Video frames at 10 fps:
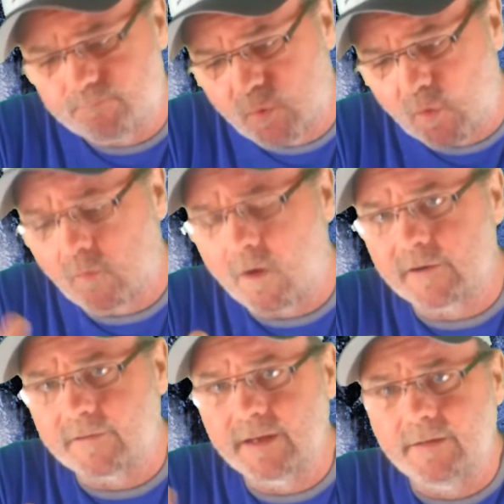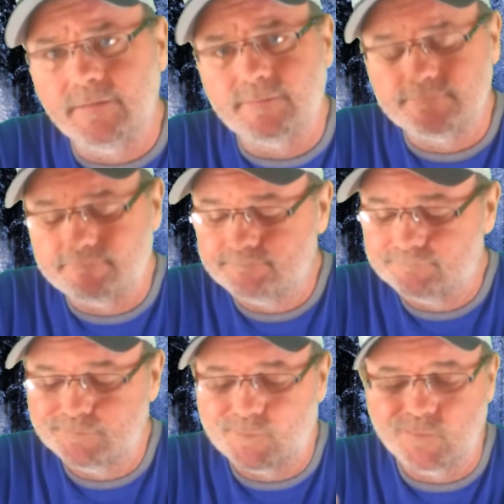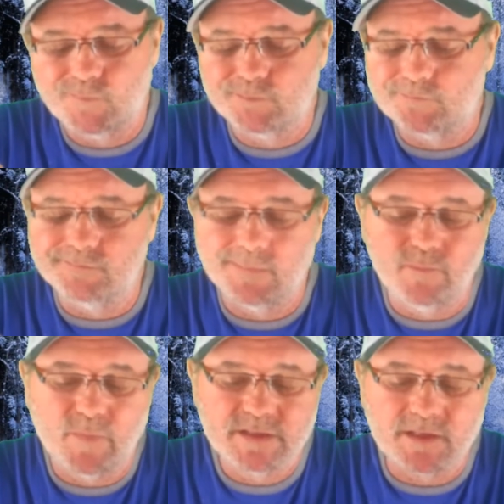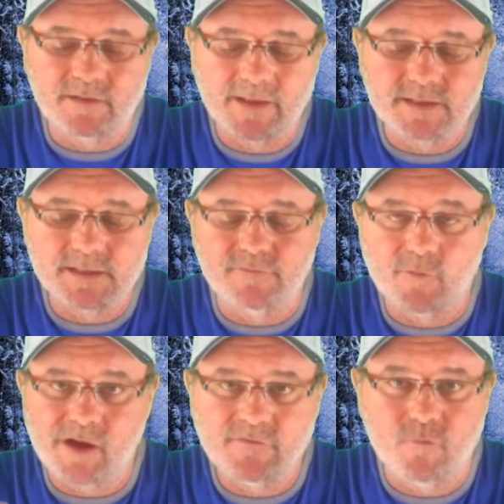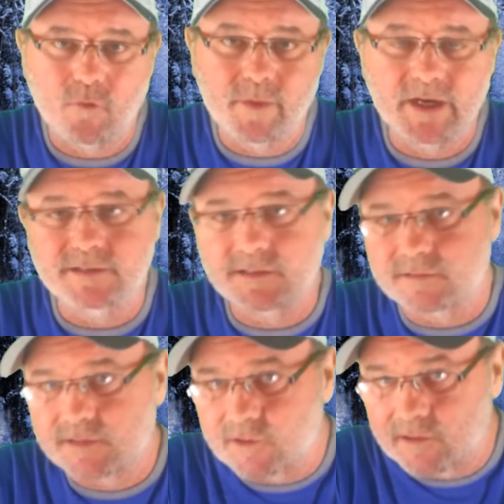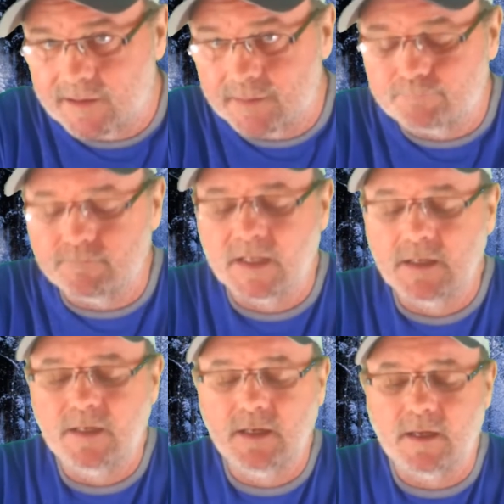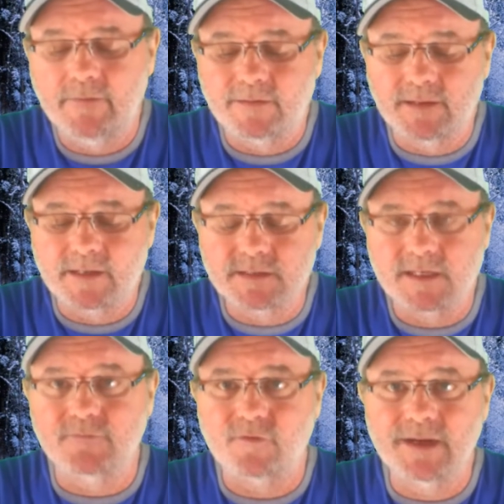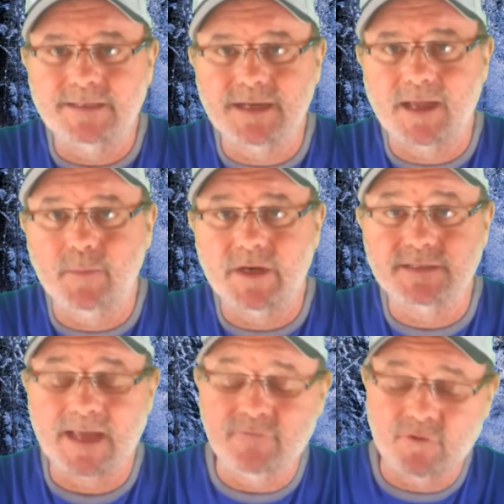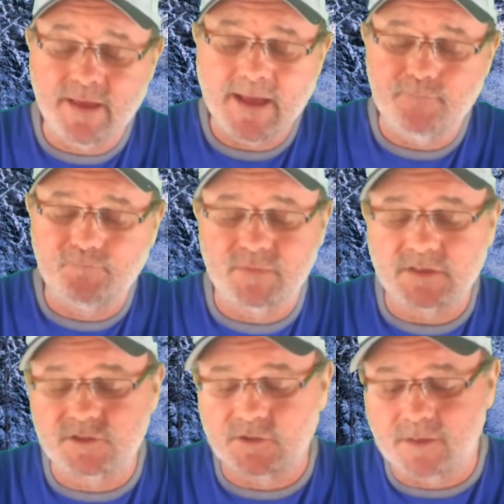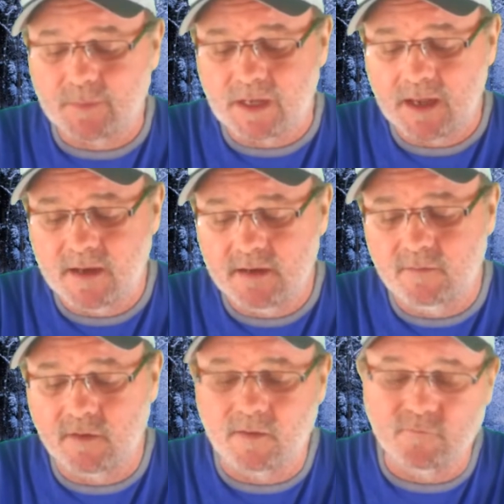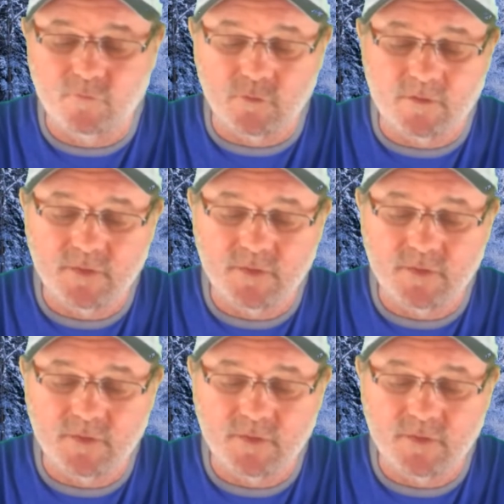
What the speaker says: pour the water in. Basically let it sit for about 4 minutes, stir it up, and then let it set for 8 to 9 minutes after that. Stir it up again, and for a